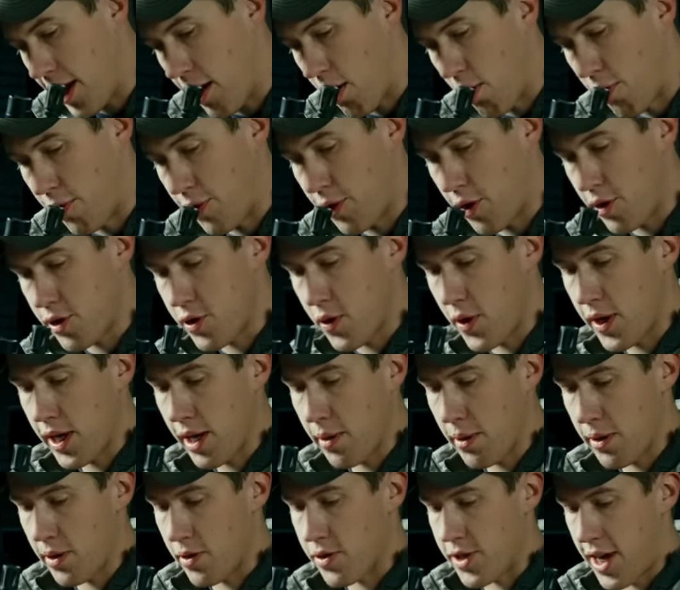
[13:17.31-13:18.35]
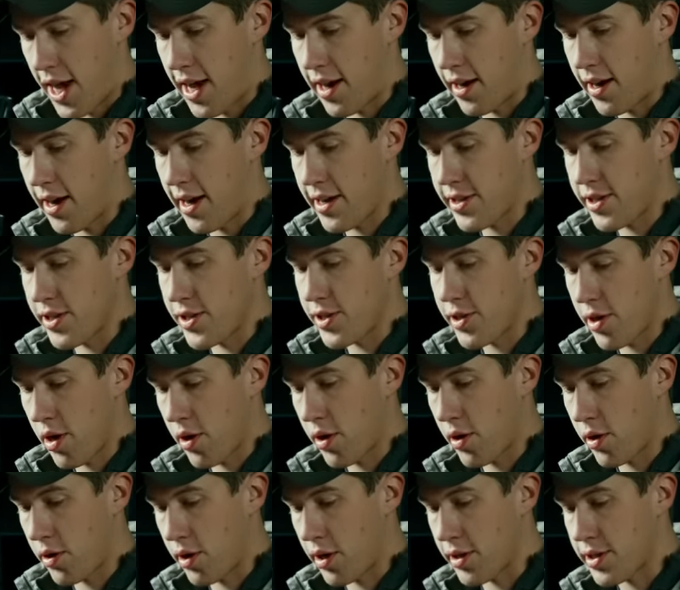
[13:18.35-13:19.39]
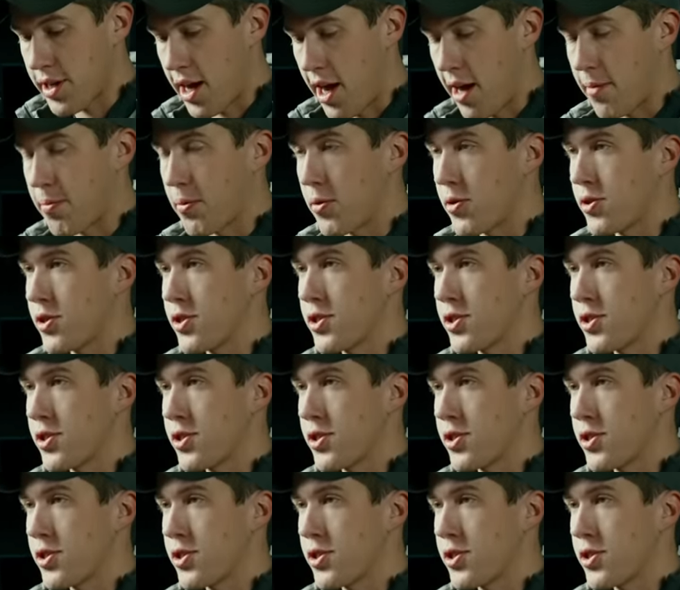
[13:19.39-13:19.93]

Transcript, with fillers: however they're doing it, whether it's anodized and Cerakote on top or it's